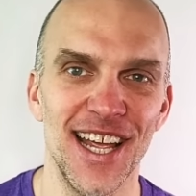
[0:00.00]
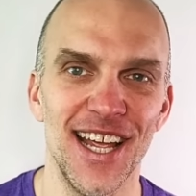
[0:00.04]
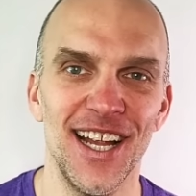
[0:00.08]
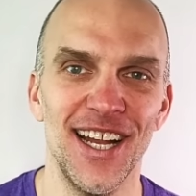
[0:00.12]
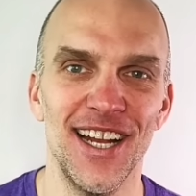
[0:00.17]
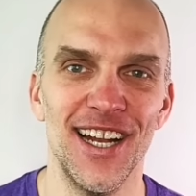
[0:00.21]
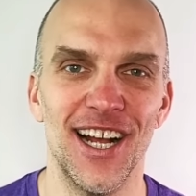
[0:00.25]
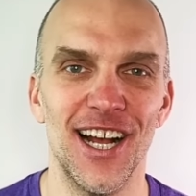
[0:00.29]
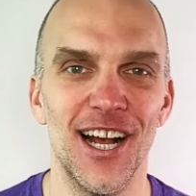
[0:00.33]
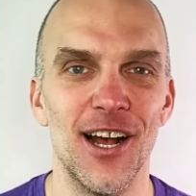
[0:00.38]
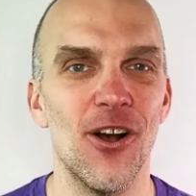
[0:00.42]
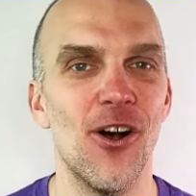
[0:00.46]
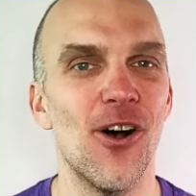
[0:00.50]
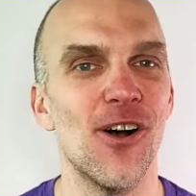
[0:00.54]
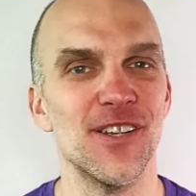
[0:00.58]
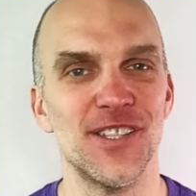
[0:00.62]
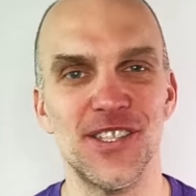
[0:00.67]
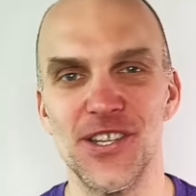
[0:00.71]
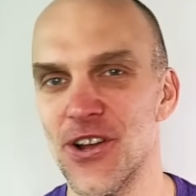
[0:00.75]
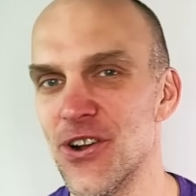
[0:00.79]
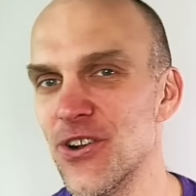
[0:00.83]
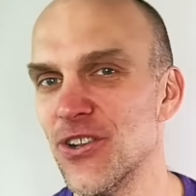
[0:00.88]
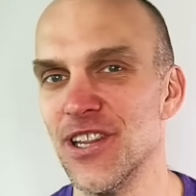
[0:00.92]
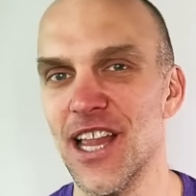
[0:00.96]

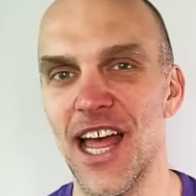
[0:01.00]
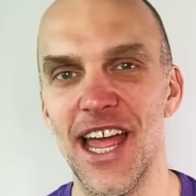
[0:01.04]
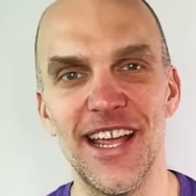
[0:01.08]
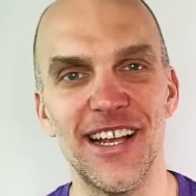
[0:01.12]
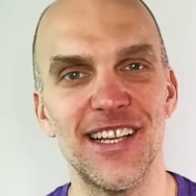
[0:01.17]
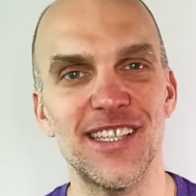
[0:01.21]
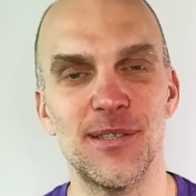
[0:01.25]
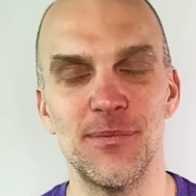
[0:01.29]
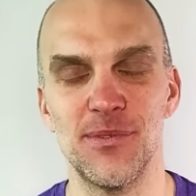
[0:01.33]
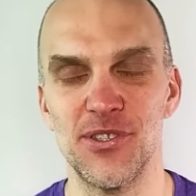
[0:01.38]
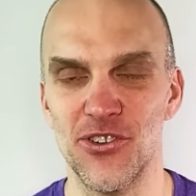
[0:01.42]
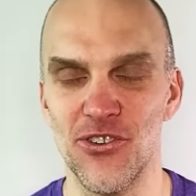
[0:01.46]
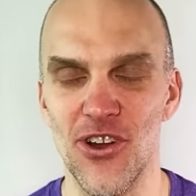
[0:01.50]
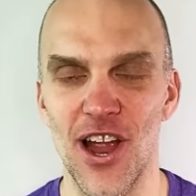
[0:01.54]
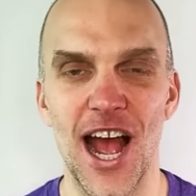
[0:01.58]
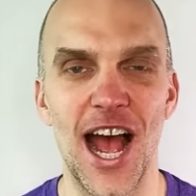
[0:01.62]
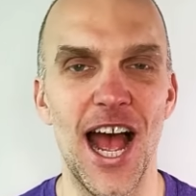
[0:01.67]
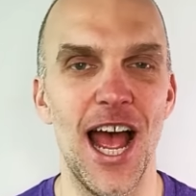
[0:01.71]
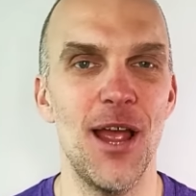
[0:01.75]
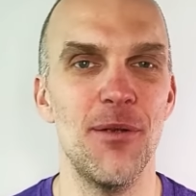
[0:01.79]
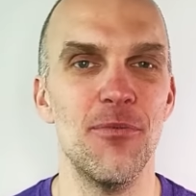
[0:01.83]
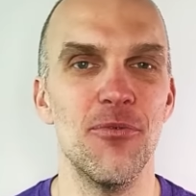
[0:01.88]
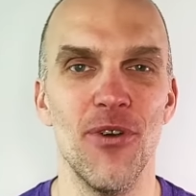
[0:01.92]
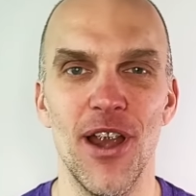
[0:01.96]
Also, like,
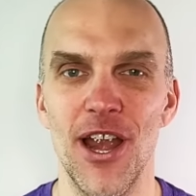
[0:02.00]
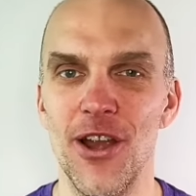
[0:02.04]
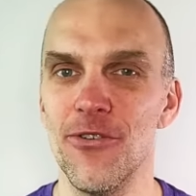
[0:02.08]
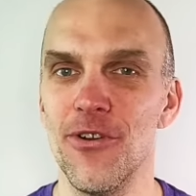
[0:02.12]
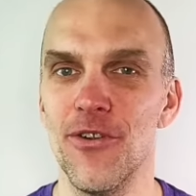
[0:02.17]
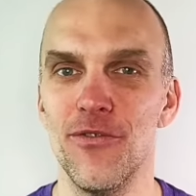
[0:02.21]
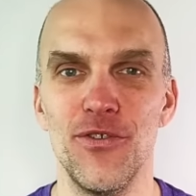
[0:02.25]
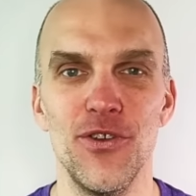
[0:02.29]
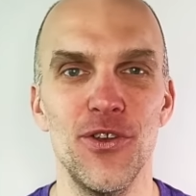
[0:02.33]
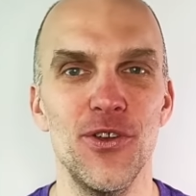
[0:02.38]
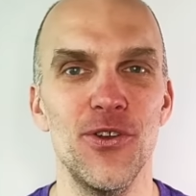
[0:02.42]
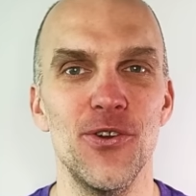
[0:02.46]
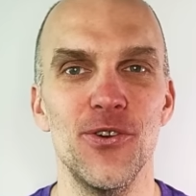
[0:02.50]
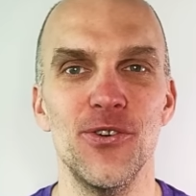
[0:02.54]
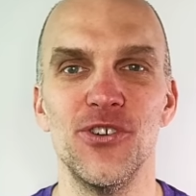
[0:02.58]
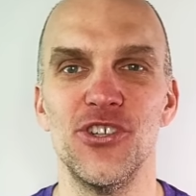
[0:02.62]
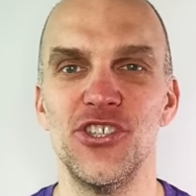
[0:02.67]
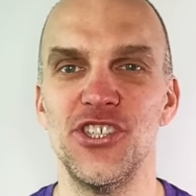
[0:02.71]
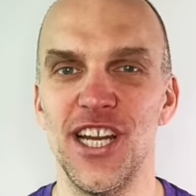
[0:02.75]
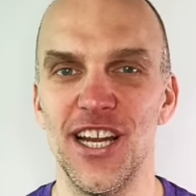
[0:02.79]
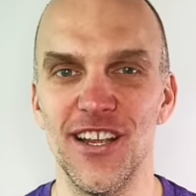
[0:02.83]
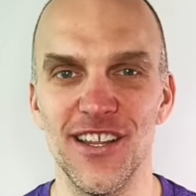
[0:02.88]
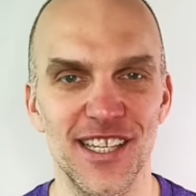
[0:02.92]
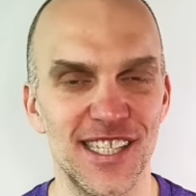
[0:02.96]
subscribe, rate, review,
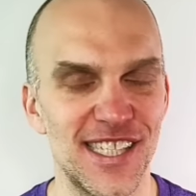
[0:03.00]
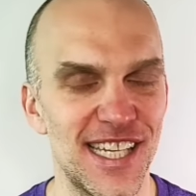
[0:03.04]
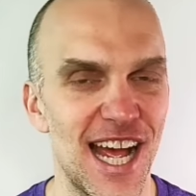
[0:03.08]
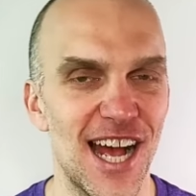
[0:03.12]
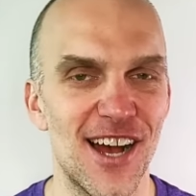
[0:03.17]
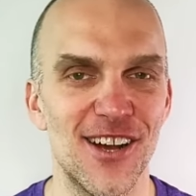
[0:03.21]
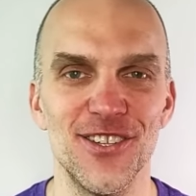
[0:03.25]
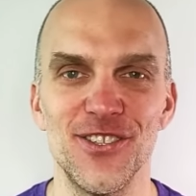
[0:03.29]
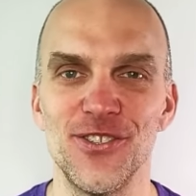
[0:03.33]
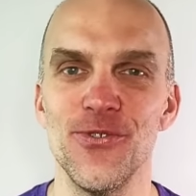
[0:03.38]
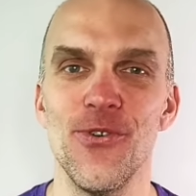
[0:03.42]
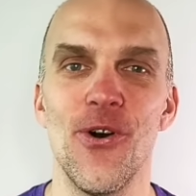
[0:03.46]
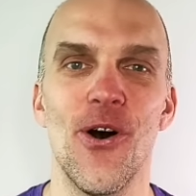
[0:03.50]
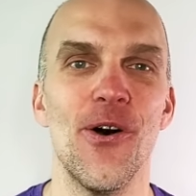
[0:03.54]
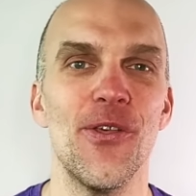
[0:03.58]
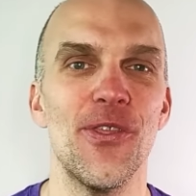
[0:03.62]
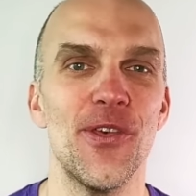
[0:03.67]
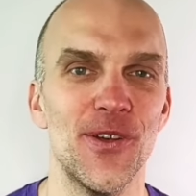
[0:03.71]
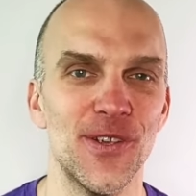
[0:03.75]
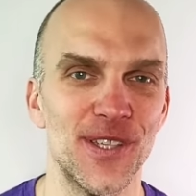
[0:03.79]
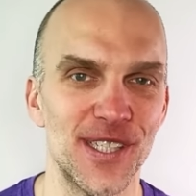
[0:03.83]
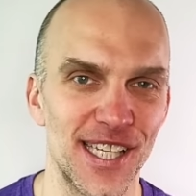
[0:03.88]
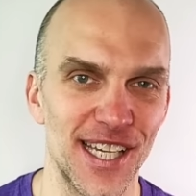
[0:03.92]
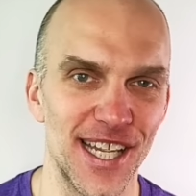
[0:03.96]
share this out, do all
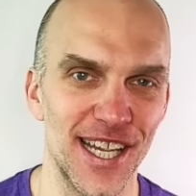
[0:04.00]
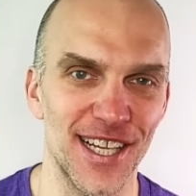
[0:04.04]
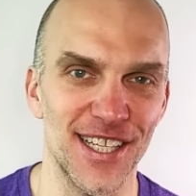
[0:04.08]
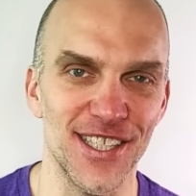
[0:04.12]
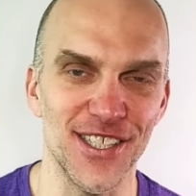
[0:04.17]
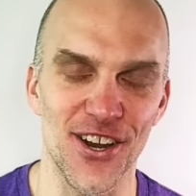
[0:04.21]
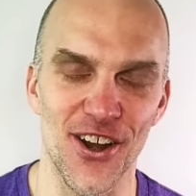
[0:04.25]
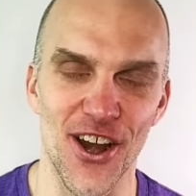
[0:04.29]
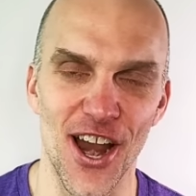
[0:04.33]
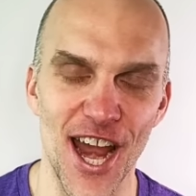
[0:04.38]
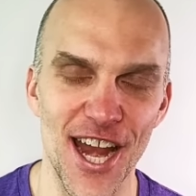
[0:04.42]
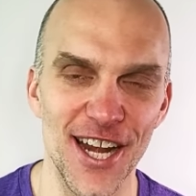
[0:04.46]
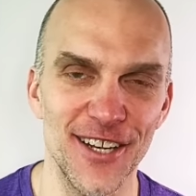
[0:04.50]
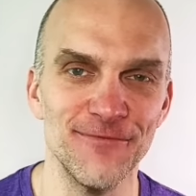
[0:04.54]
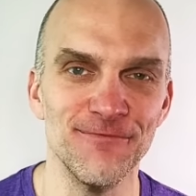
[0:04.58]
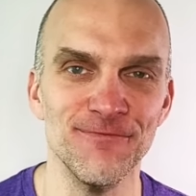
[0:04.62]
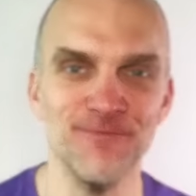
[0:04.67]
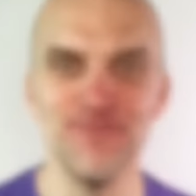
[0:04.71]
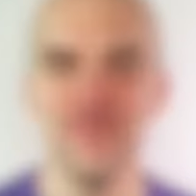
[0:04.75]
those things, all right?